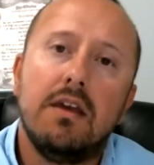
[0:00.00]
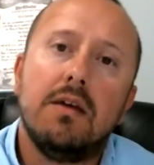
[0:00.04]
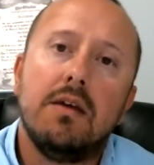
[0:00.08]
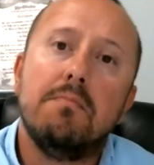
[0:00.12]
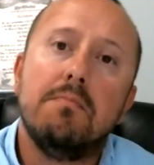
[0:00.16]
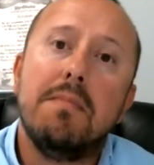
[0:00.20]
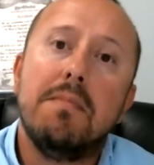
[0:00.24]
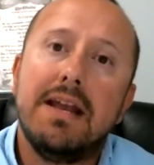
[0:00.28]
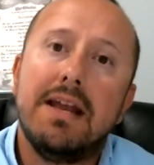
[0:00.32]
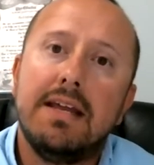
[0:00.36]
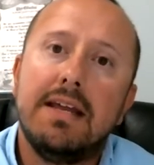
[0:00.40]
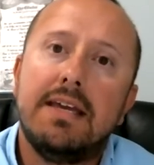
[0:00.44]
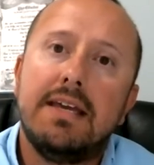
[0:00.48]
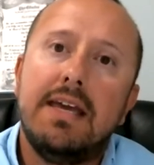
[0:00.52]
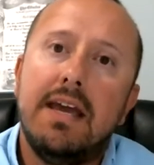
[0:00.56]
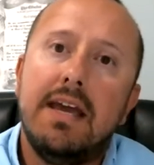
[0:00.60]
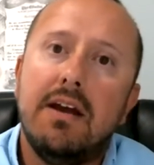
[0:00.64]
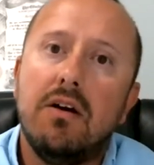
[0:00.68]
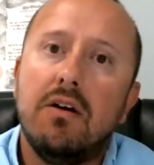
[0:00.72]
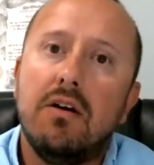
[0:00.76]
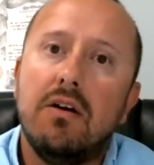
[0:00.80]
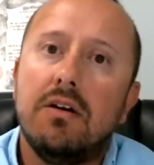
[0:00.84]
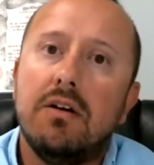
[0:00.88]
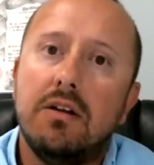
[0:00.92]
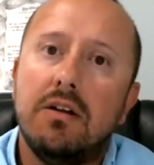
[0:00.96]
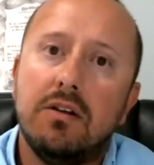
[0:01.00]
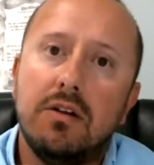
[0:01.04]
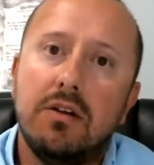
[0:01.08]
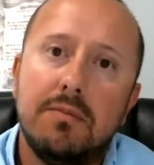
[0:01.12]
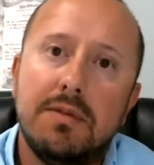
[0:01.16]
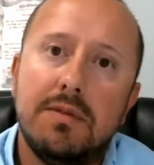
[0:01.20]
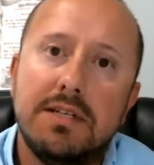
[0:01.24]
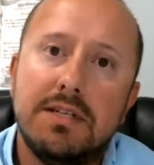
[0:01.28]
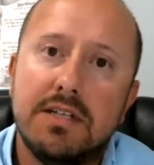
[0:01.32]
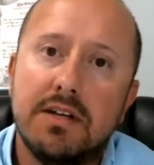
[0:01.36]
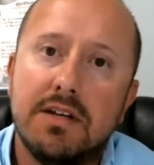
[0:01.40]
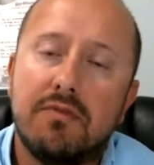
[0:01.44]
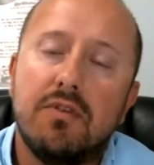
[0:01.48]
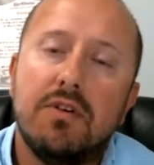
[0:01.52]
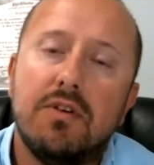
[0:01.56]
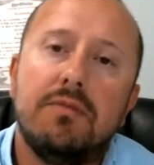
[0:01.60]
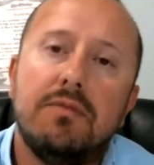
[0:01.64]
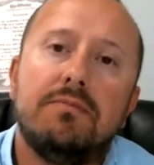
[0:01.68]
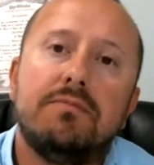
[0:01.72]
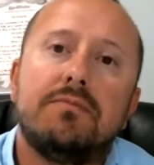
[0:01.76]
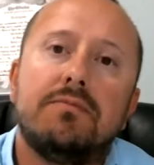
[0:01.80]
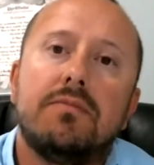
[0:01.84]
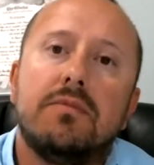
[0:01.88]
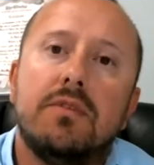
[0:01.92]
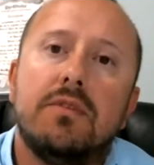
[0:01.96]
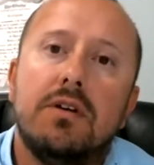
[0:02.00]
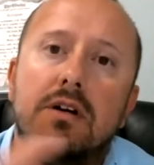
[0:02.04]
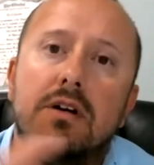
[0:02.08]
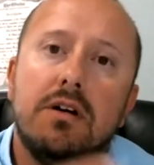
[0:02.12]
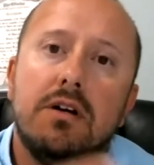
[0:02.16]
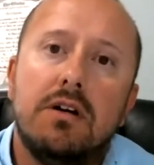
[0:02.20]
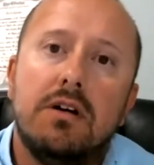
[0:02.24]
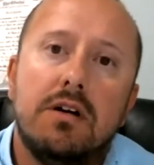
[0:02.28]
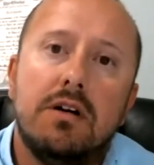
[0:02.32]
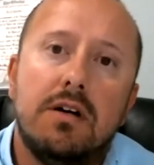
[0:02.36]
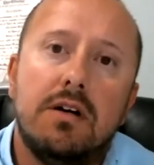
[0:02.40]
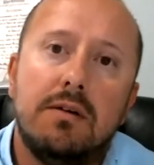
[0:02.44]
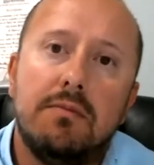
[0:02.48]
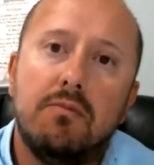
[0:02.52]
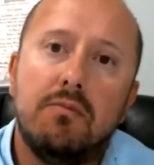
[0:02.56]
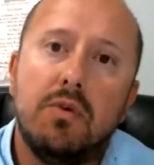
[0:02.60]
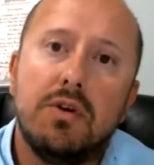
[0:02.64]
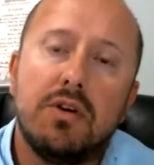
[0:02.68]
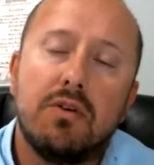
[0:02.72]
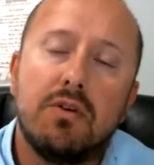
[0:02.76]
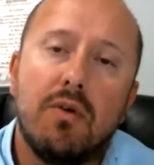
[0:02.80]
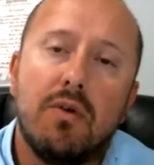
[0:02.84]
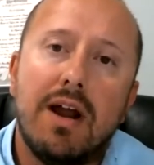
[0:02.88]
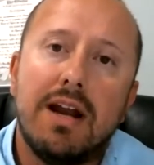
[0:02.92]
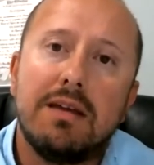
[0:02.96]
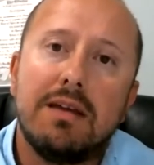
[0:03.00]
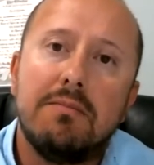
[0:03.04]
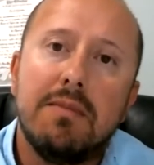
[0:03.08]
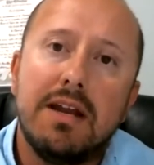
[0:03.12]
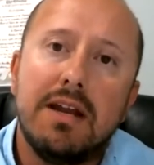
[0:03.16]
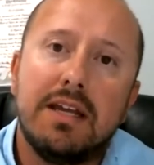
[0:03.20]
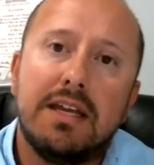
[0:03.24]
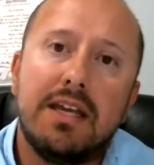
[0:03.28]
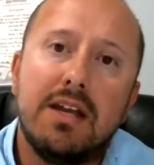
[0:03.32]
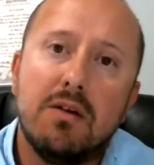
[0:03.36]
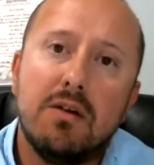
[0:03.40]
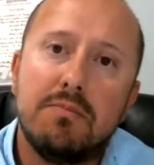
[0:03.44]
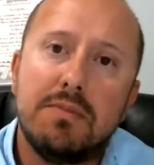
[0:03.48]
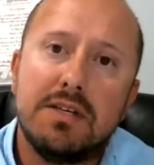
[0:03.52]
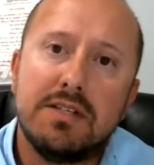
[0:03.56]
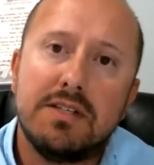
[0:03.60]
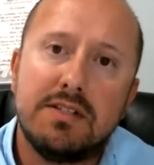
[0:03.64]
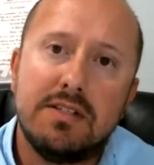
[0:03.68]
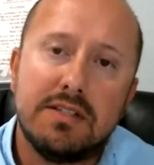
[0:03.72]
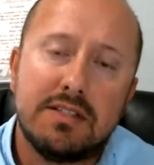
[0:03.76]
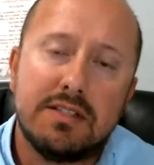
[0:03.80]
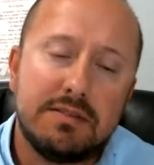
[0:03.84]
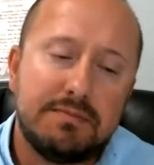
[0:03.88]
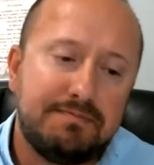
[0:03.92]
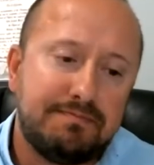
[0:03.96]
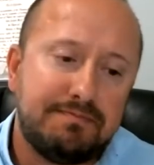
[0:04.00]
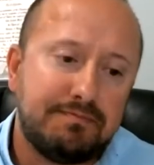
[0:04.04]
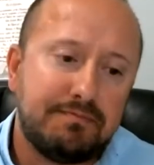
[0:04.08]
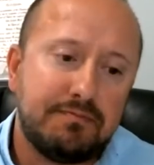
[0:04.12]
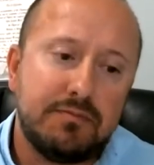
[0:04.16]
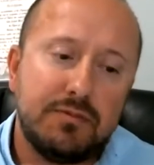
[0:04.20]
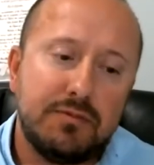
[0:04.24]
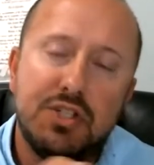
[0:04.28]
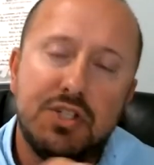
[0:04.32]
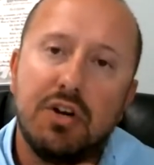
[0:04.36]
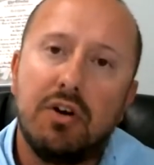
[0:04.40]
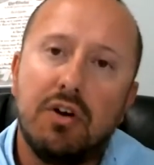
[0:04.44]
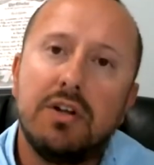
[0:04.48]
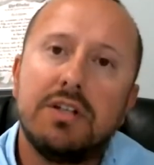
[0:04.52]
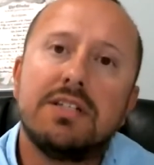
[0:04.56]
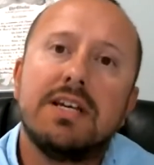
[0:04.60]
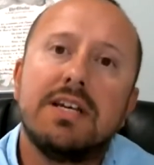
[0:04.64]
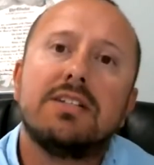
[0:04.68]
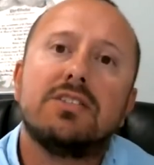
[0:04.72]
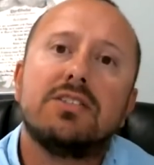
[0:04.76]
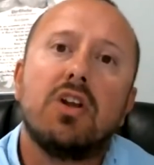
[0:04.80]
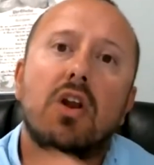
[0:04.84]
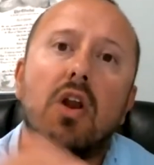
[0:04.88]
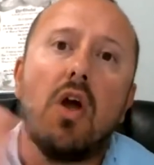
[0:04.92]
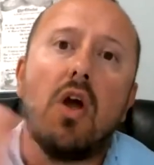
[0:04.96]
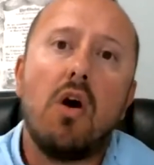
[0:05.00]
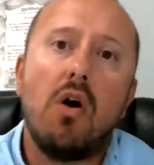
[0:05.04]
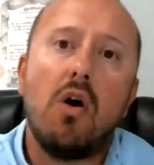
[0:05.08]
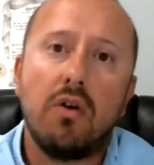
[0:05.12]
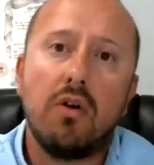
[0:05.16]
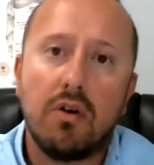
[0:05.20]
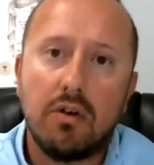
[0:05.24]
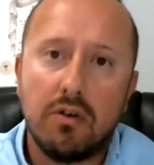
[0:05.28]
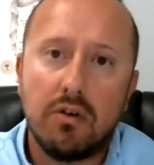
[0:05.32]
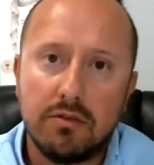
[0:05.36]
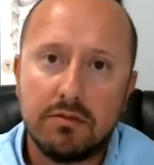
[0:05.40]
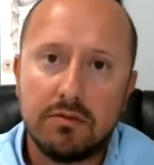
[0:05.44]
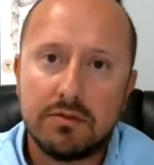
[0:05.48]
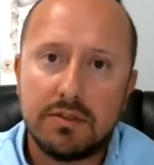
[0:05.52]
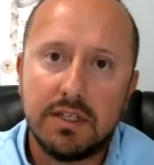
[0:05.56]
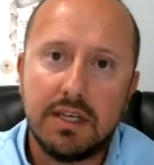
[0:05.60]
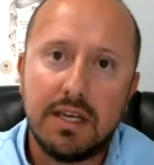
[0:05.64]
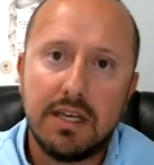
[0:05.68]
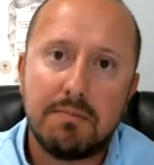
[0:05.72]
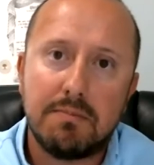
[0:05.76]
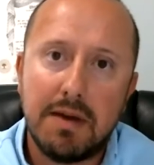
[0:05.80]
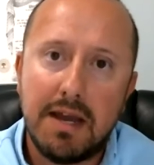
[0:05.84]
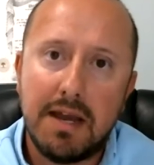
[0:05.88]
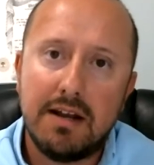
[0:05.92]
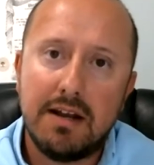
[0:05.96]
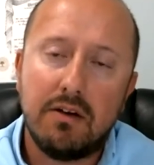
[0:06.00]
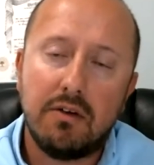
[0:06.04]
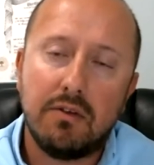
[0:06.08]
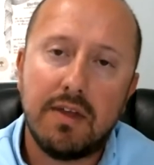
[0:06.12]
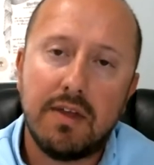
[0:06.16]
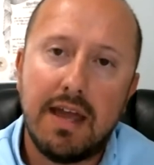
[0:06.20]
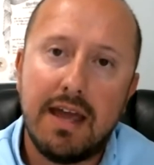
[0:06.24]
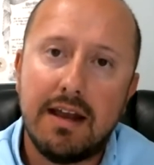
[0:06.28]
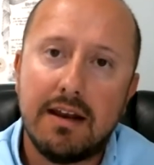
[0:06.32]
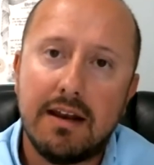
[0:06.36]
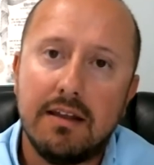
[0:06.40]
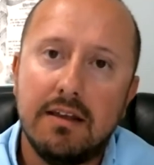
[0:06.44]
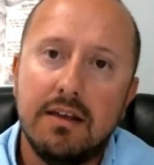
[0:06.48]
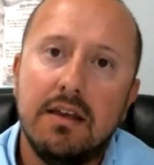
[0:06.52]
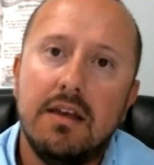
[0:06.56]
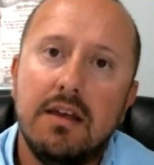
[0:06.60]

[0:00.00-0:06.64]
Medicare, a little bit different. When you're writing Medicare business, generally takes longer to get paid on that.